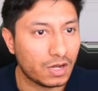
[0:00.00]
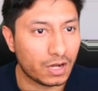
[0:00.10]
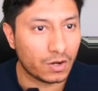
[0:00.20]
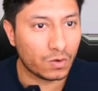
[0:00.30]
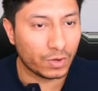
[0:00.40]

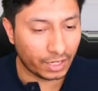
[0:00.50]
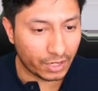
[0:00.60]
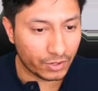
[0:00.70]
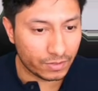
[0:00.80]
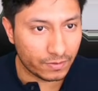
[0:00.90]
we're
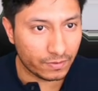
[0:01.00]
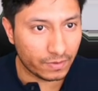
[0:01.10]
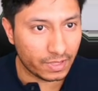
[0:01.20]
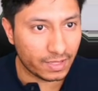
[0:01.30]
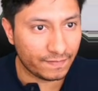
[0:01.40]
going to go
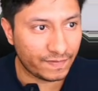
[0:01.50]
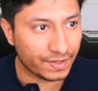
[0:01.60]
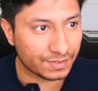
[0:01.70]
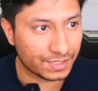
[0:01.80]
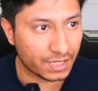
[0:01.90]
to the
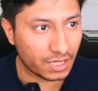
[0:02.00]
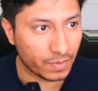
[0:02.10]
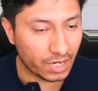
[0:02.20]
VLC